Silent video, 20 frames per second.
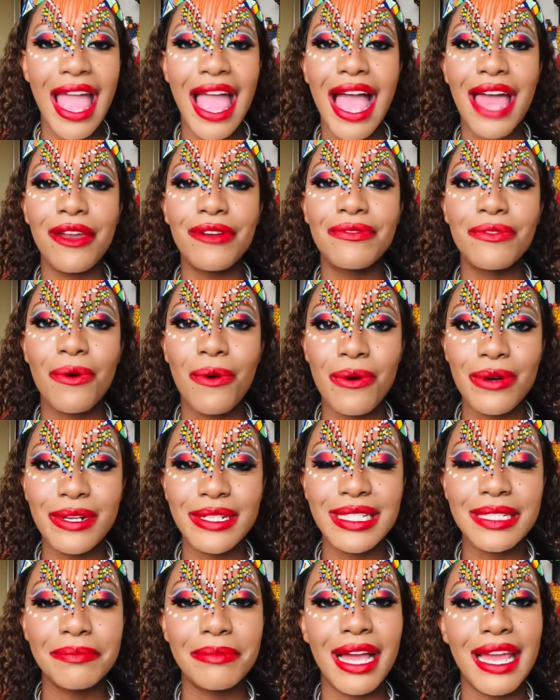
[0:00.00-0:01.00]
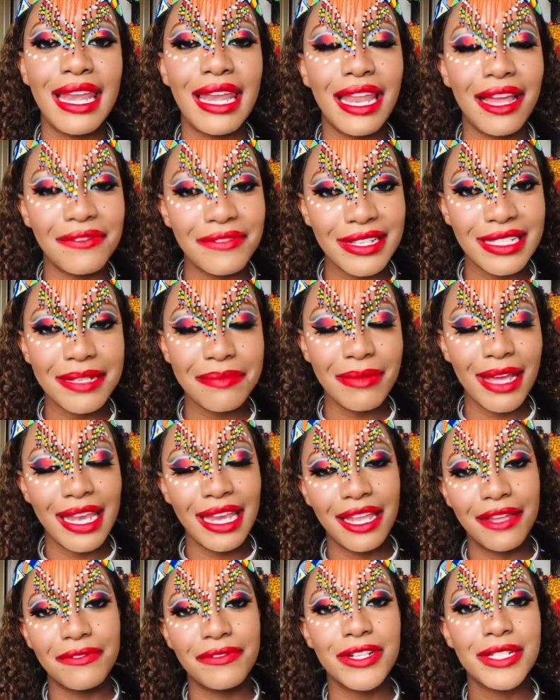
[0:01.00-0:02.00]
And of course to my lovies and my
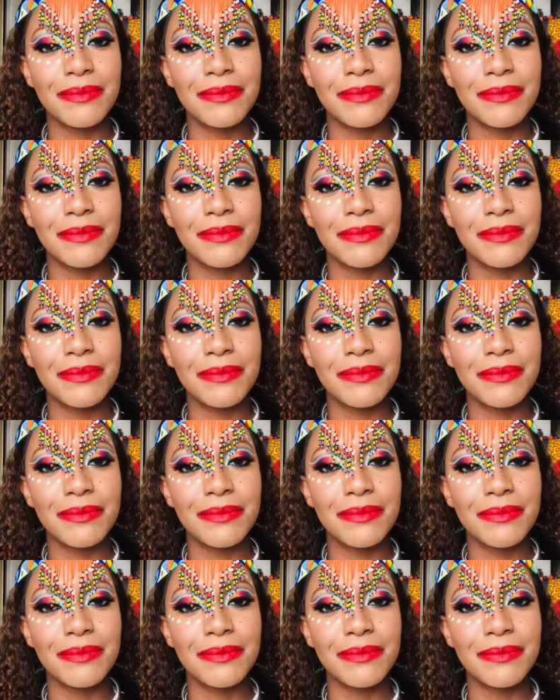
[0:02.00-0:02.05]
lovers,